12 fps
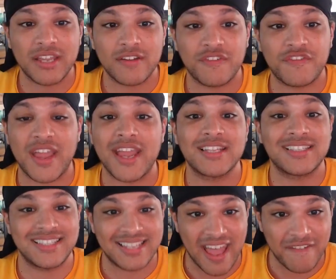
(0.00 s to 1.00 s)

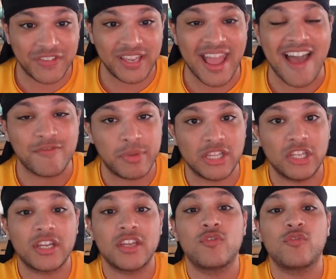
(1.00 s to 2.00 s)
fans definitely have been
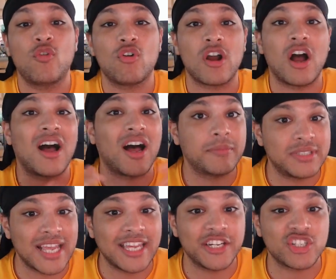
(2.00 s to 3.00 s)
looking for, a
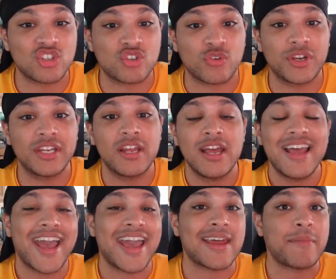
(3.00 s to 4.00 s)
updated screen.
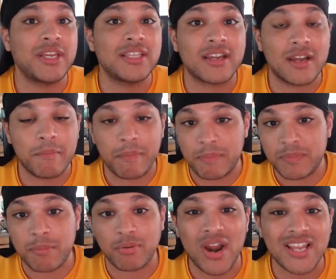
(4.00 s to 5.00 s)
And I mean,
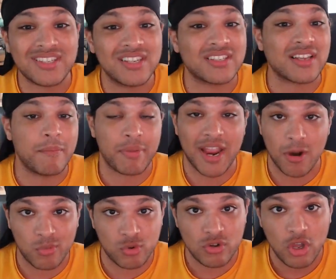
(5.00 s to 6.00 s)
the price is
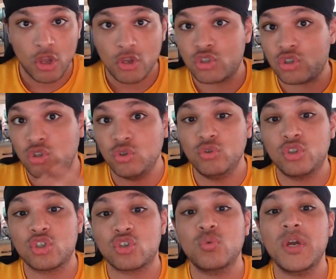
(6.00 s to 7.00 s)
comparable to
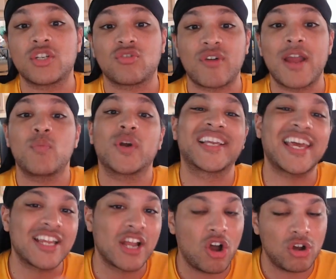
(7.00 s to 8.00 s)
the Switch, right? We're
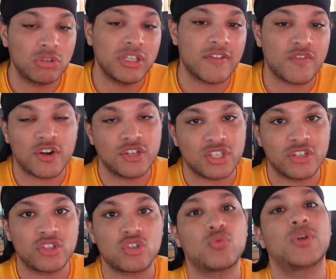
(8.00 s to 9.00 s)
getting an OLED version
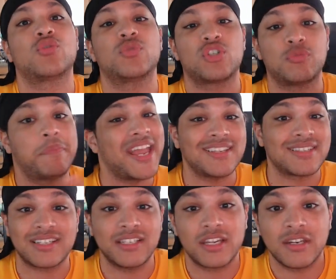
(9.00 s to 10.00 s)
of Switch, which is
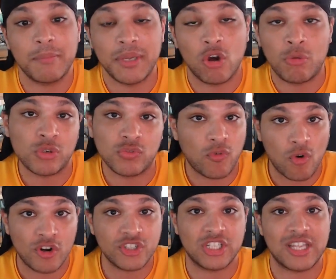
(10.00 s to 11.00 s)
basically going to be almost
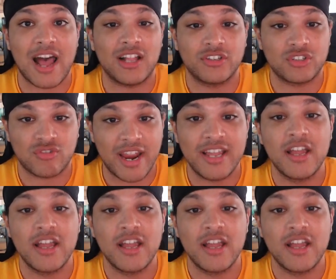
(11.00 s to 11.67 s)
$400, right?